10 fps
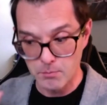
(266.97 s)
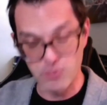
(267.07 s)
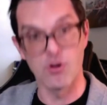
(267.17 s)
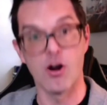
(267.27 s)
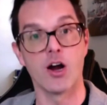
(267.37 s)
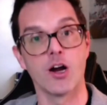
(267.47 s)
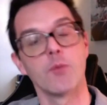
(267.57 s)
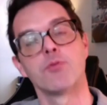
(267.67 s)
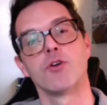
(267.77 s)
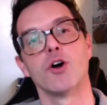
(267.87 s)
prong
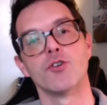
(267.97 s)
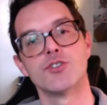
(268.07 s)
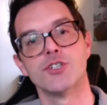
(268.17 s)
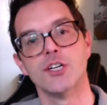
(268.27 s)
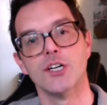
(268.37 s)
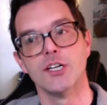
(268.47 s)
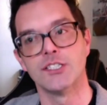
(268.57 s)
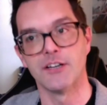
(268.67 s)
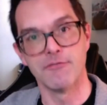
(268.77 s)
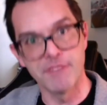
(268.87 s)
approach
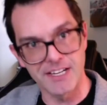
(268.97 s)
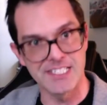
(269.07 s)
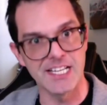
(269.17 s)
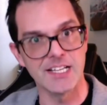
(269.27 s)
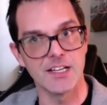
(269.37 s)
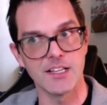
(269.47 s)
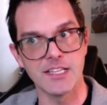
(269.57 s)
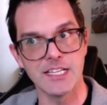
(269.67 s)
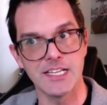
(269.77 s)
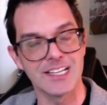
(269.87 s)
to fixing
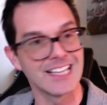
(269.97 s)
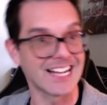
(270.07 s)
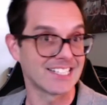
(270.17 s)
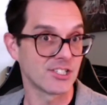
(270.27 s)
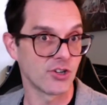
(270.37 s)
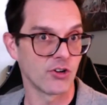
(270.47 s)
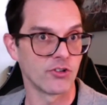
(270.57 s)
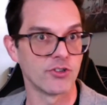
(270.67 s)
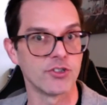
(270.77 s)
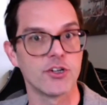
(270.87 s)
the Galactic
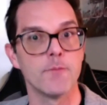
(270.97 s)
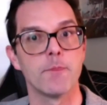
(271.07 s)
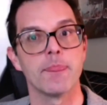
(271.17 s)
Starcruiser,